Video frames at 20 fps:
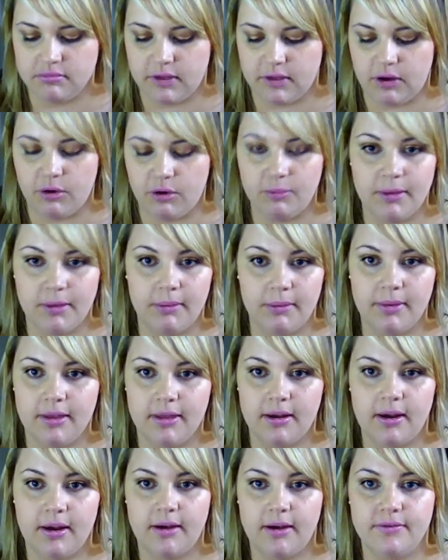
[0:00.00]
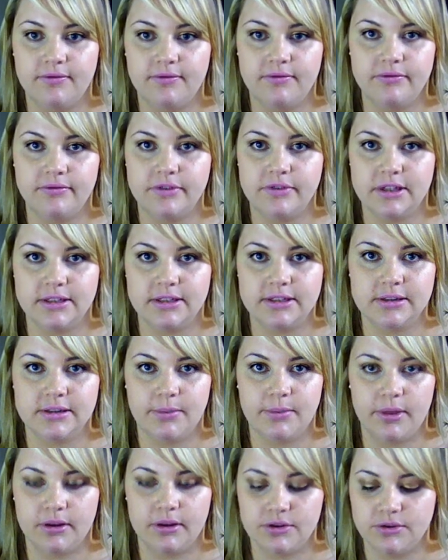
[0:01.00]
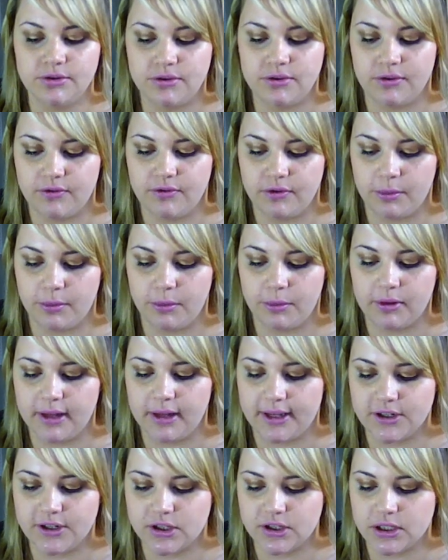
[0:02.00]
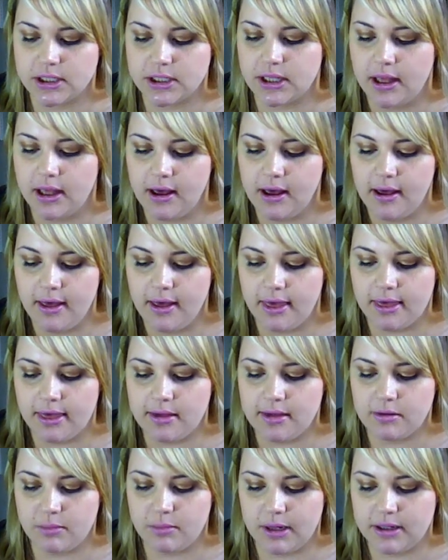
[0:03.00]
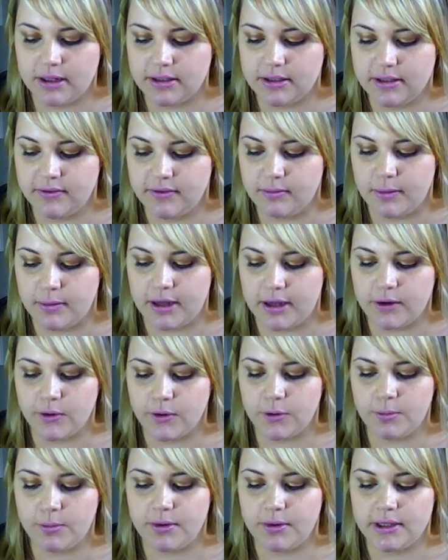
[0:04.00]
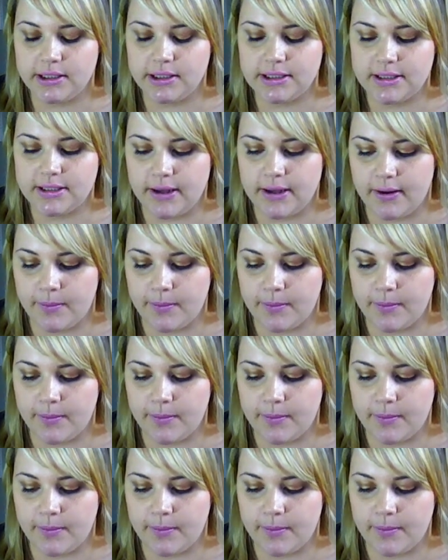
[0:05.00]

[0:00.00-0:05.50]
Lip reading: Yeah, or maybe they have done something to the formulation that made it even better, but